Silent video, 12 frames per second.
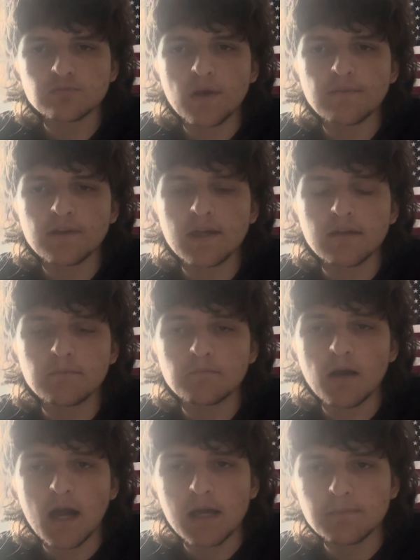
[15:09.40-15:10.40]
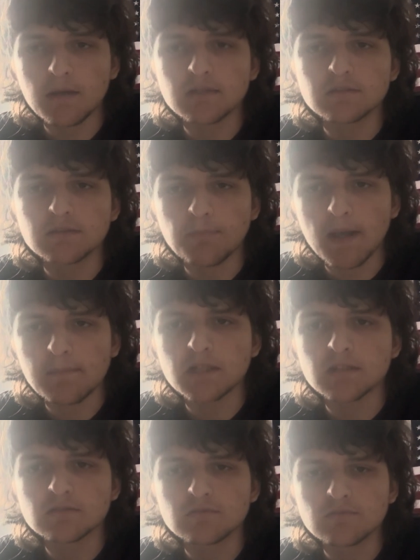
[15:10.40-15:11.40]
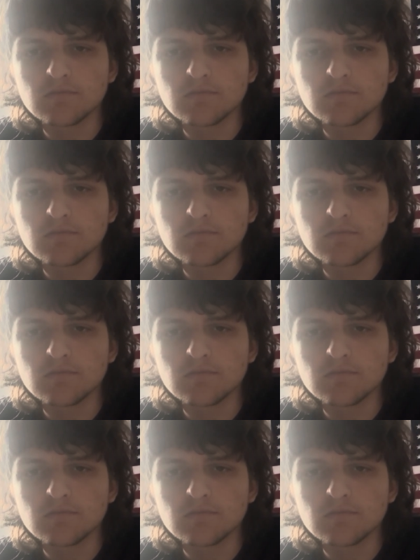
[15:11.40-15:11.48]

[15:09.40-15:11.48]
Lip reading: with Iron Man, Spider-Man,